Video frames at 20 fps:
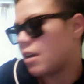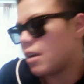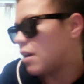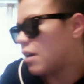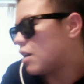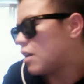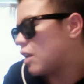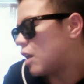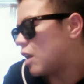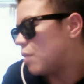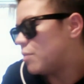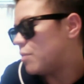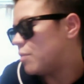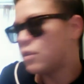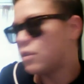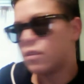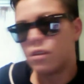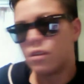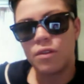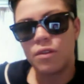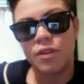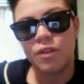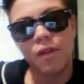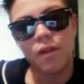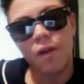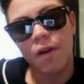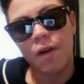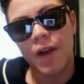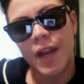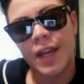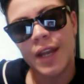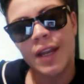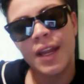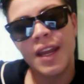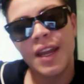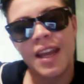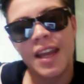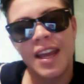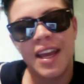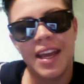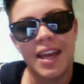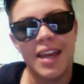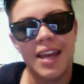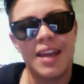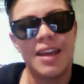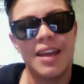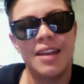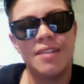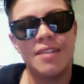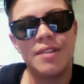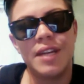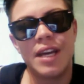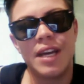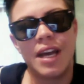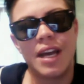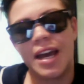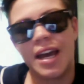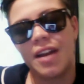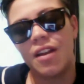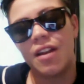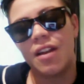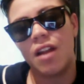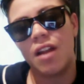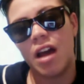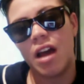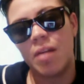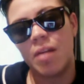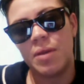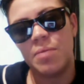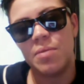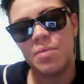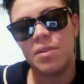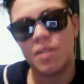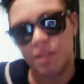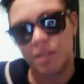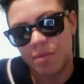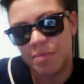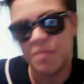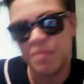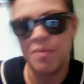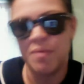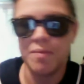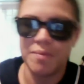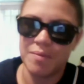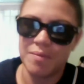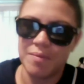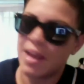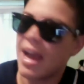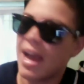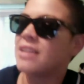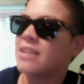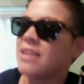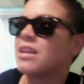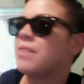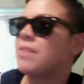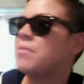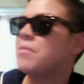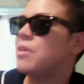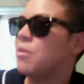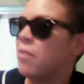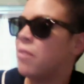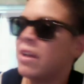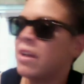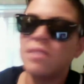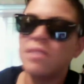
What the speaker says: club tour with Lauren, and I had a lot of people asking me, "When's the